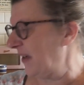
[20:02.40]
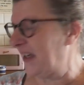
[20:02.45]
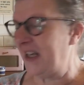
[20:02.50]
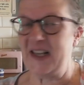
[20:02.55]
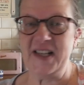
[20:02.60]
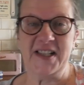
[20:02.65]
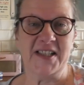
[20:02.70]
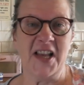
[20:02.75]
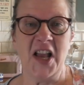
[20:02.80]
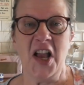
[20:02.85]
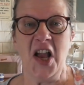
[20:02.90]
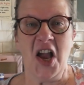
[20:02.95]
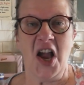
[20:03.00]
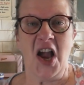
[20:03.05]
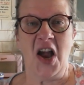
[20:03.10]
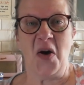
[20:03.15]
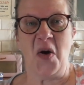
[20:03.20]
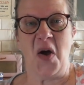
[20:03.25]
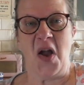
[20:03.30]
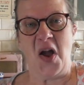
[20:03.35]
because
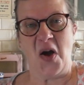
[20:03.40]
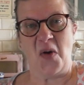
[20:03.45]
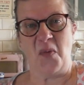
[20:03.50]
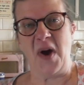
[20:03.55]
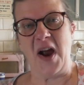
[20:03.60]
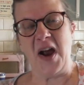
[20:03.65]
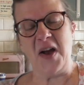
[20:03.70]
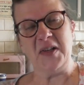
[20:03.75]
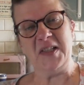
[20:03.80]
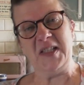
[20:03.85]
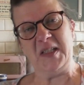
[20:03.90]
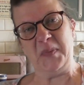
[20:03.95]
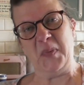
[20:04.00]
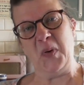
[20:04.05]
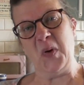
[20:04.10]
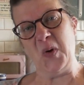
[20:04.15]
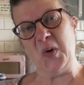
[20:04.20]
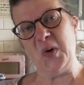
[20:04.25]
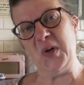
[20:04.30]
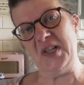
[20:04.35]
where I was
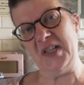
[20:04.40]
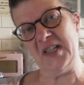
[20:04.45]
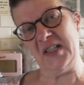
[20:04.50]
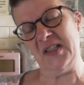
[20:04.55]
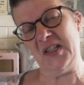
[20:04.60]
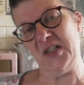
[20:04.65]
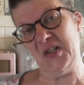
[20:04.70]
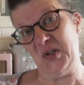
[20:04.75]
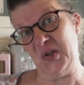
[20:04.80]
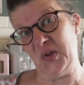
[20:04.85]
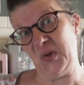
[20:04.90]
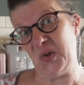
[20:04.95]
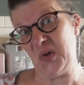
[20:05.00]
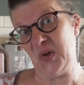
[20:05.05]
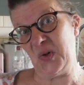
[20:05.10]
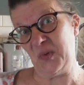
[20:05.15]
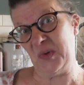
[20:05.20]
supporting the door